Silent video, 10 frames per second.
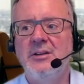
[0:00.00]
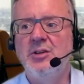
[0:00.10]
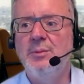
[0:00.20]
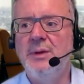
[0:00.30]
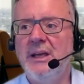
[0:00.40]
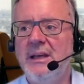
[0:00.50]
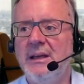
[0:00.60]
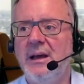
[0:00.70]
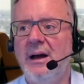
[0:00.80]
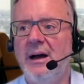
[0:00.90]
to be,
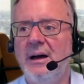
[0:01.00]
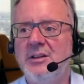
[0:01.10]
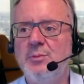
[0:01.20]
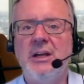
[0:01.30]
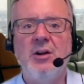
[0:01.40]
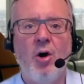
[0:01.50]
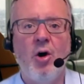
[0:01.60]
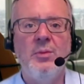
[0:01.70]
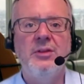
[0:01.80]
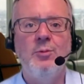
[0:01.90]
uh, to be at
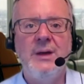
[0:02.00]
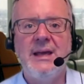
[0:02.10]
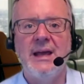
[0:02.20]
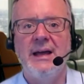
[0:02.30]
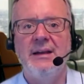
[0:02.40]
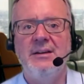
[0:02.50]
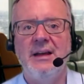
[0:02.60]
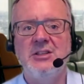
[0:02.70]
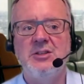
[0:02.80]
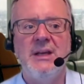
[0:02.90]
home at the weekend
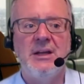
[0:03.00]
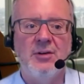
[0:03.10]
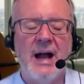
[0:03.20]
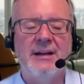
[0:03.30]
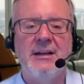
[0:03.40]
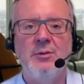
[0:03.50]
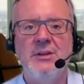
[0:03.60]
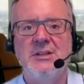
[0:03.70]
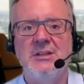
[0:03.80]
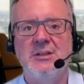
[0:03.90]
and to be interacting with
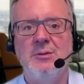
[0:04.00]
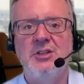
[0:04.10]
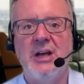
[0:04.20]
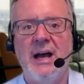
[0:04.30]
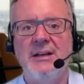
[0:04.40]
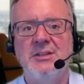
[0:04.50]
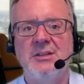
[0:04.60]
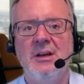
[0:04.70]
a system which has